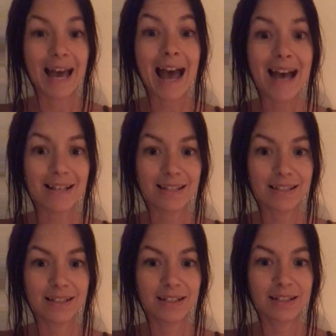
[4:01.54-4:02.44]

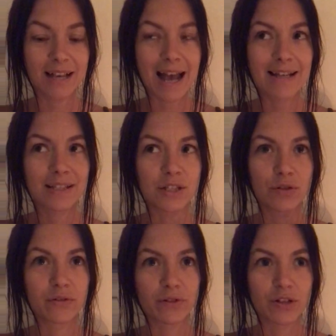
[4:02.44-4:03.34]
Ask the
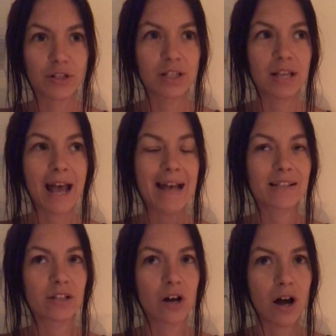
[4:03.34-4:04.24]
universe,
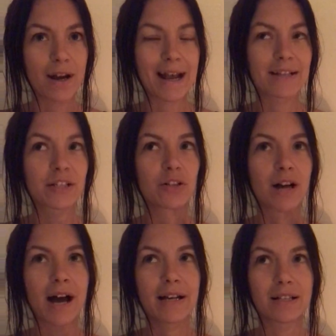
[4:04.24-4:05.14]
ask God, ask your
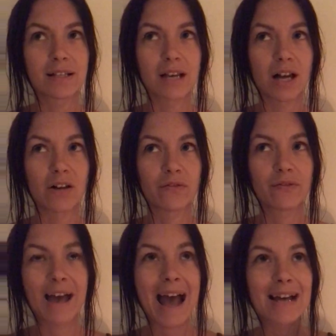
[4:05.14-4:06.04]
higher self,
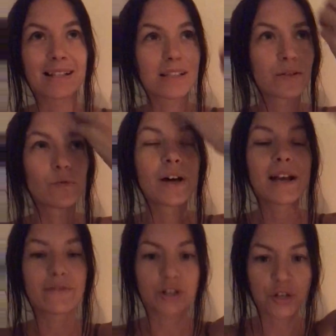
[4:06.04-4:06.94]
ask
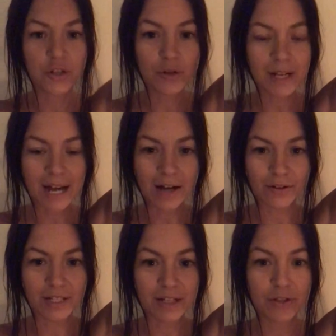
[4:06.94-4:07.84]
whatever, shoot it
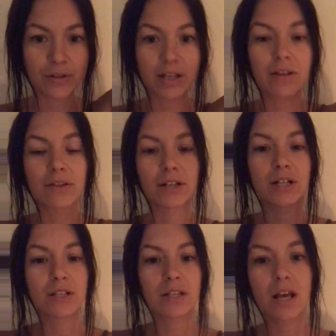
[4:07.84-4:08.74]
out into the
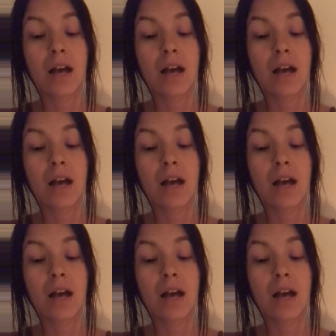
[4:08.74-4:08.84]
ethers.